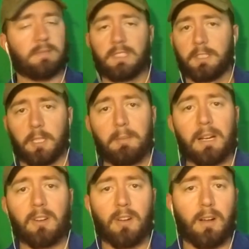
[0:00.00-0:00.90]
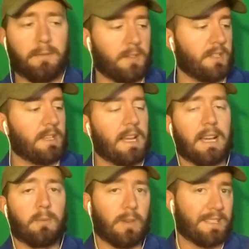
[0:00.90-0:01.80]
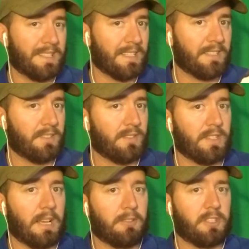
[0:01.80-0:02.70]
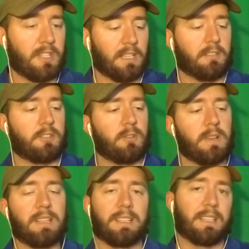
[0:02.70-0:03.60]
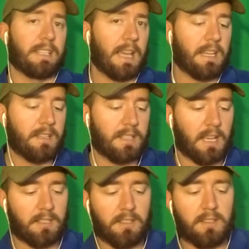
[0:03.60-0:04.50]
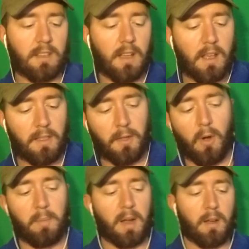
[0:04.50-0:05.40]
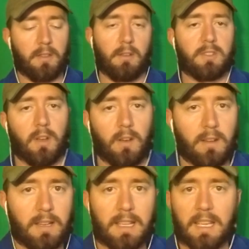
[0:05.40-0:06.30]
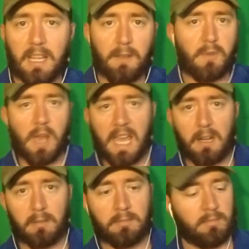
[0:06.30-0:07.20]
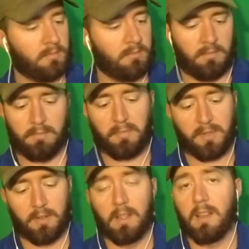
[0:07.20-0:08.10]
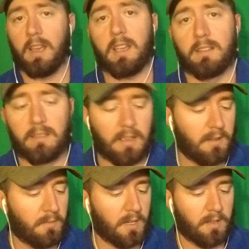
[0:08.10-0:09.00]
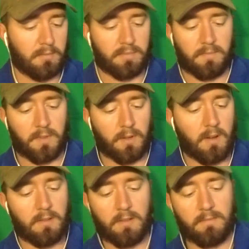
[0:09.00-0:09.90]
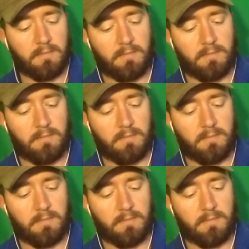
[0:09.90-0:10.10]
come by our office at 916 South 2nd Street in Canadian, Texas. Throw a pair of those on, and if you hate them, hey, you're under